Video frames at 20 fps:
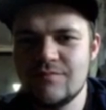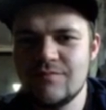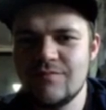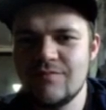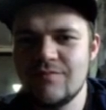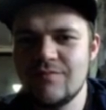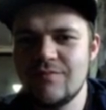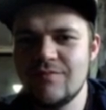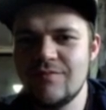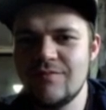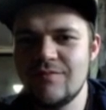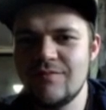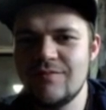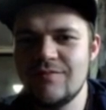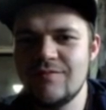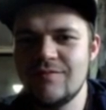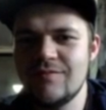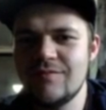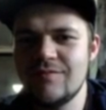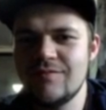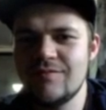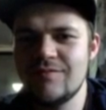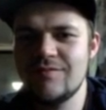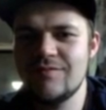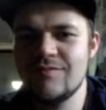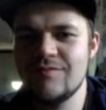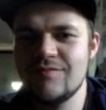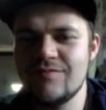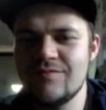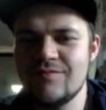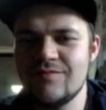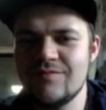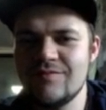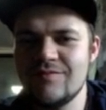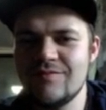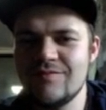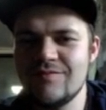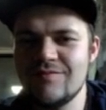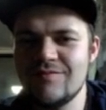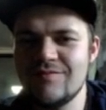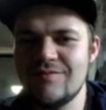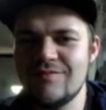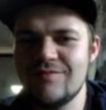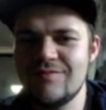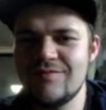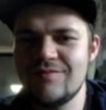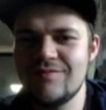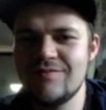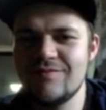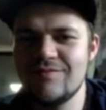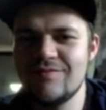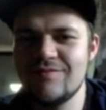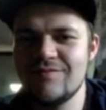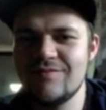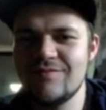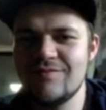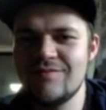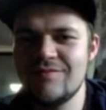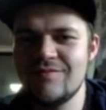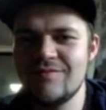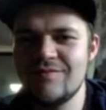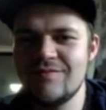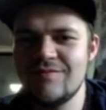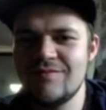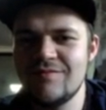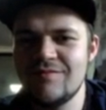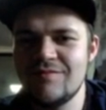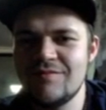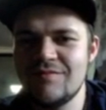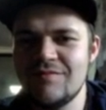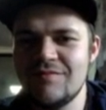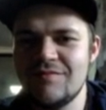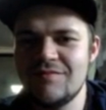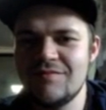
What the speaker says: (silent)